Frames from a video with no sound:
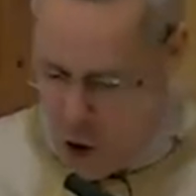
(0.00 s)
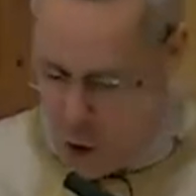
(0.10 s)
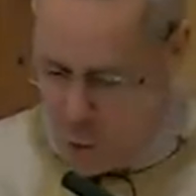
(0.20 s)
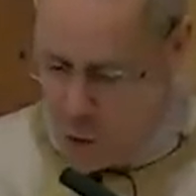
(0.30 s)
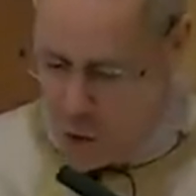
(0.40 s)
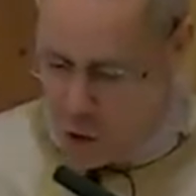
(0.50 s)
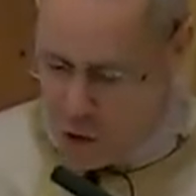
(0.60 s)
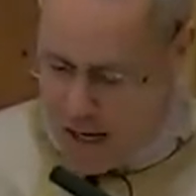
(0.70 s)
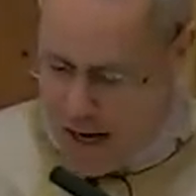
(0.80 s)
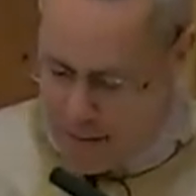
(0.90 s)
a
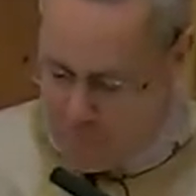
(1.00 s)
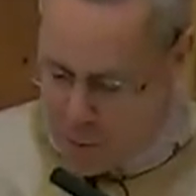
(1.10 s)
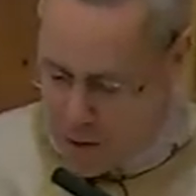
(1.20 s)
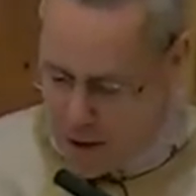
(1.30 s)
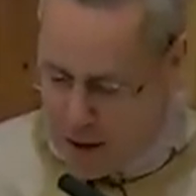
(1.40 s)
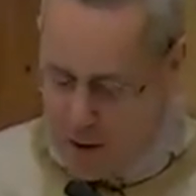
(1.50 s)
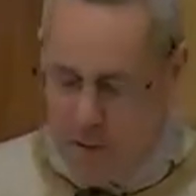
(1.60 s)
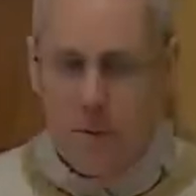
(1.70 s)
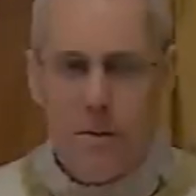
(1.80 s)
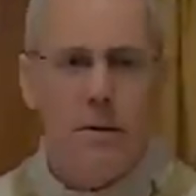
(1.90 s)
world at
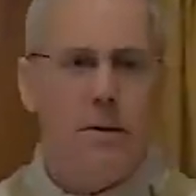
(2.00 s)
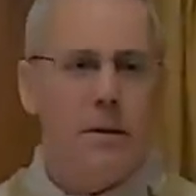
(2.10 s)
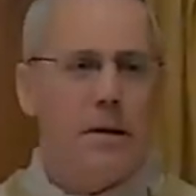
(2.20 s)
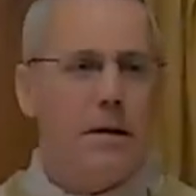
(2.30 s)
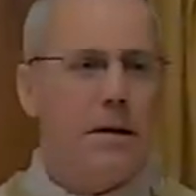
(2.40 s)
prayer